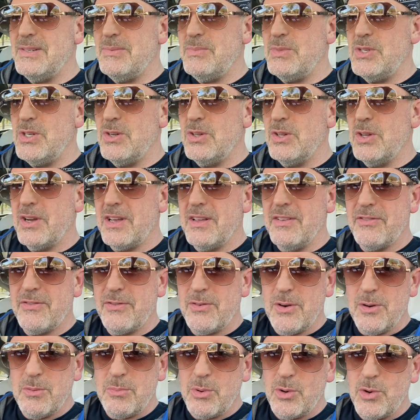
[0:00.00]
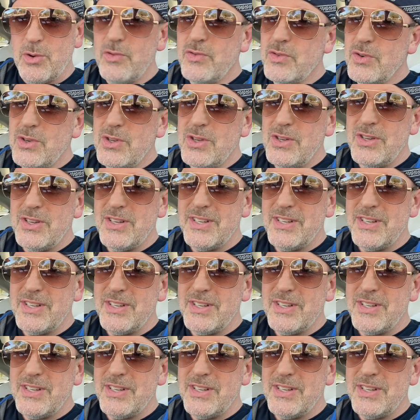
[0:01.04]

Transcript: you're looking for approval?